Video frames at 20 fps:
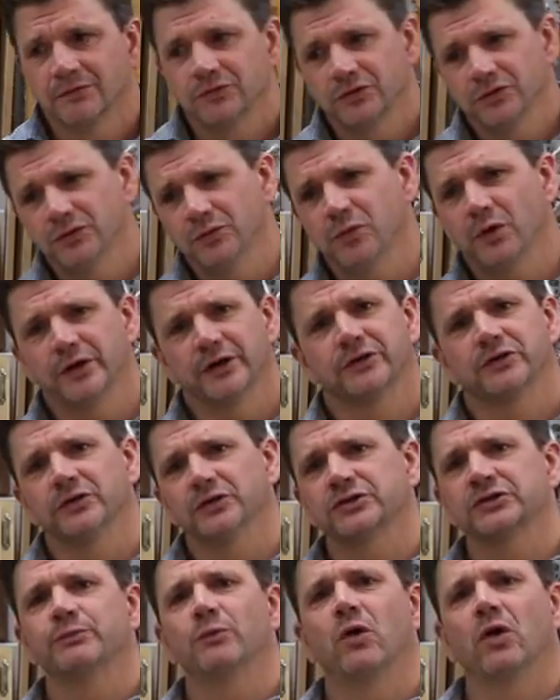do one or
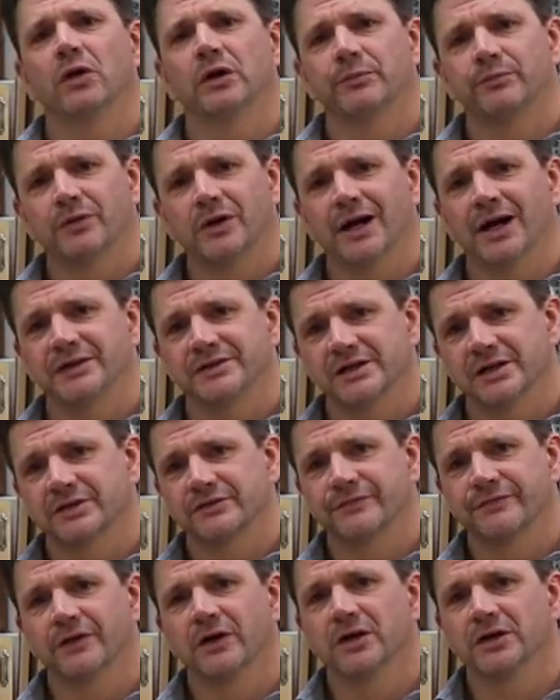two smaller projects
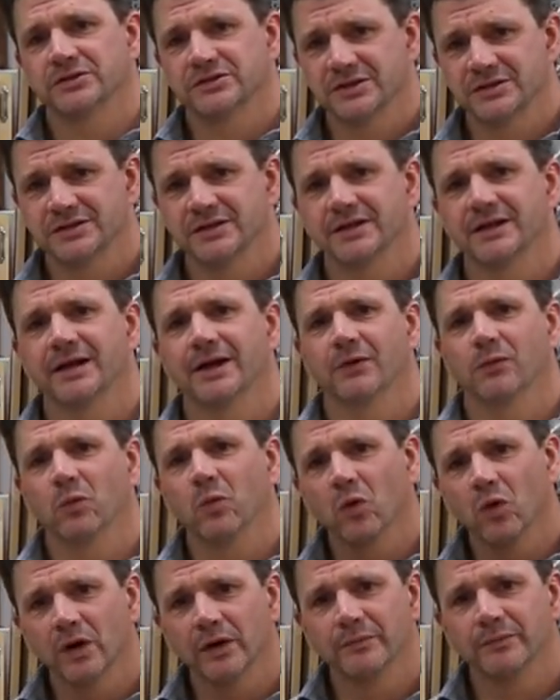first, just to get
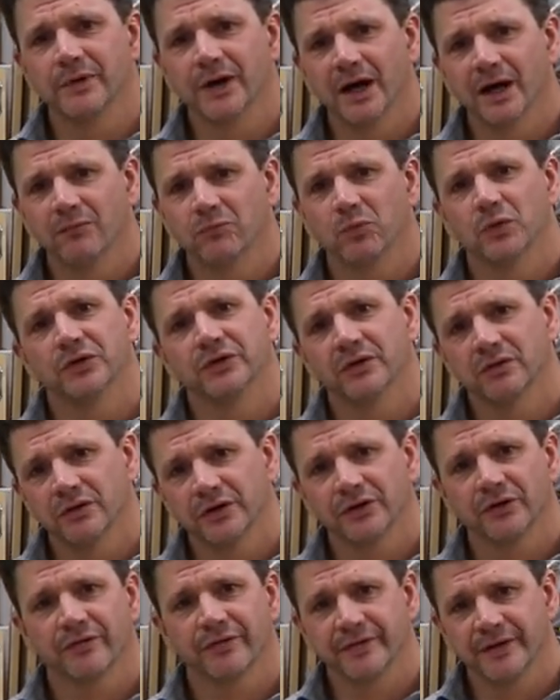warmed up with the
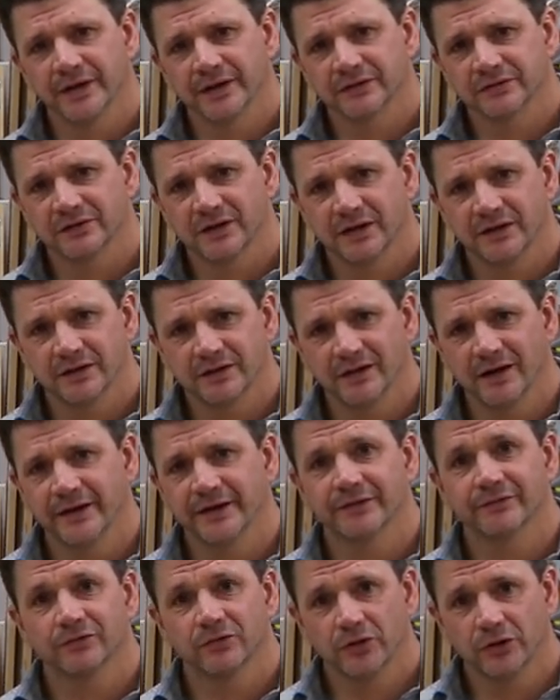little things that you
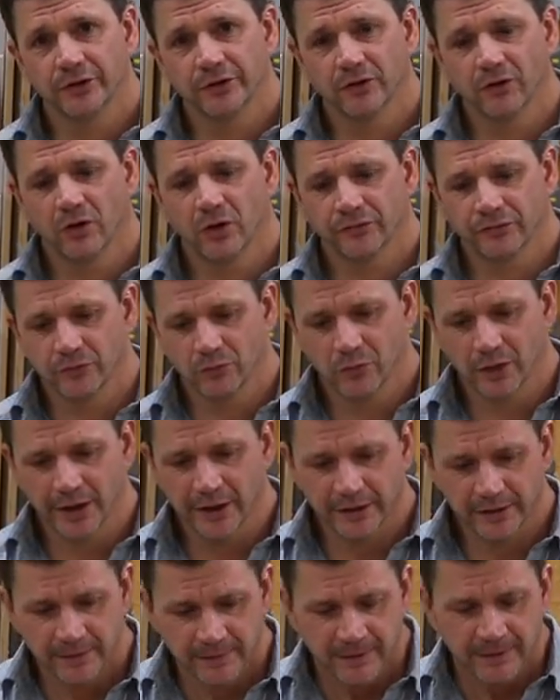kind of learn along the
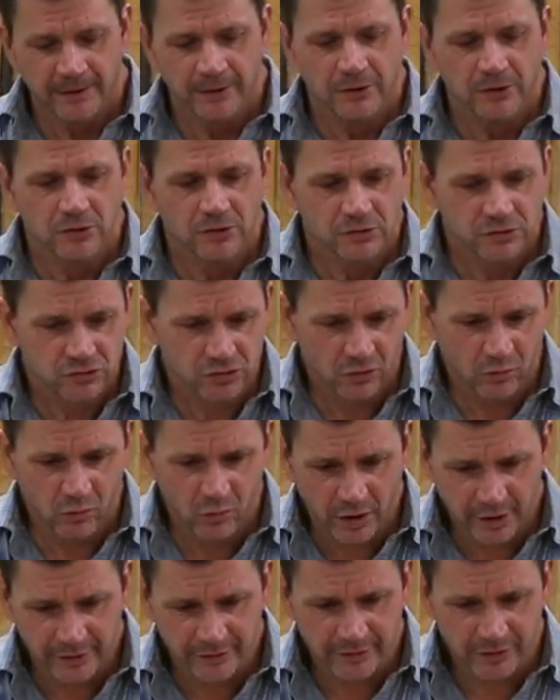way. So
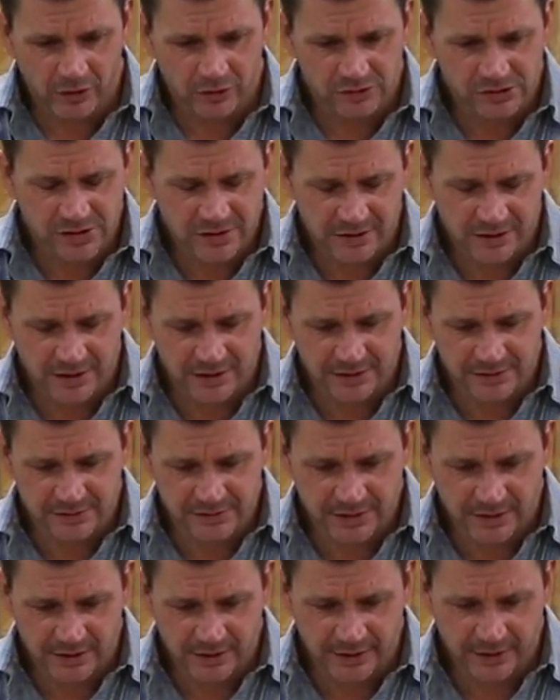one of those
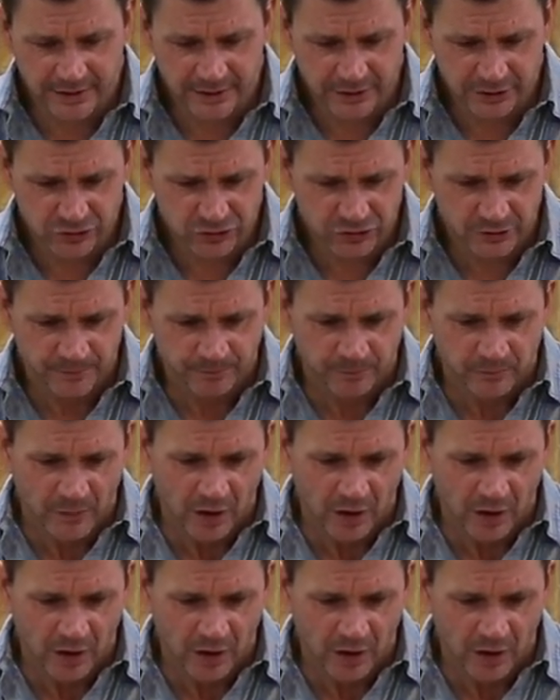things is